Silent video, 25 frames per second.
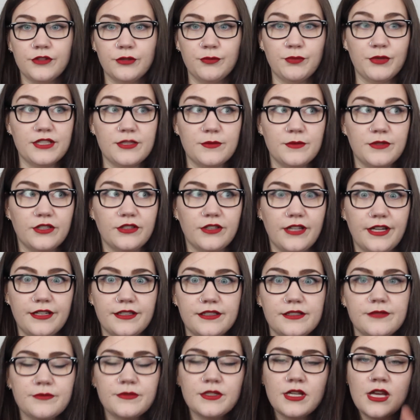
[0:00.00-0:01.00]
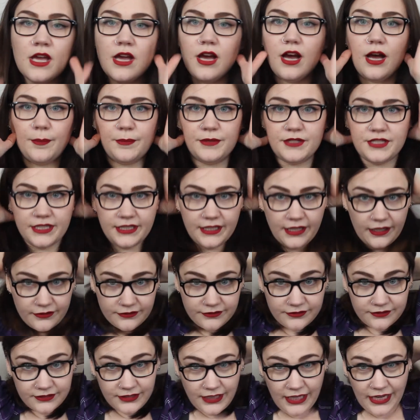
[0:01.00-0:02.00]
Press it with your legs up in the air.
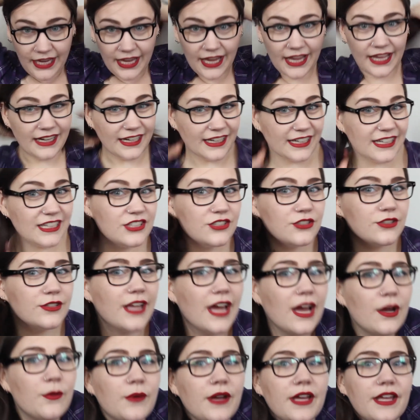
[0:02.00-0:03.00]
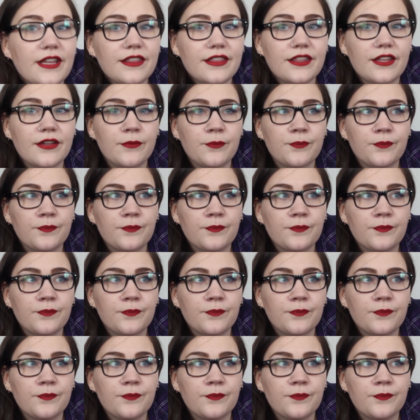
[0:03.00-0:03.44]
And I can do that with,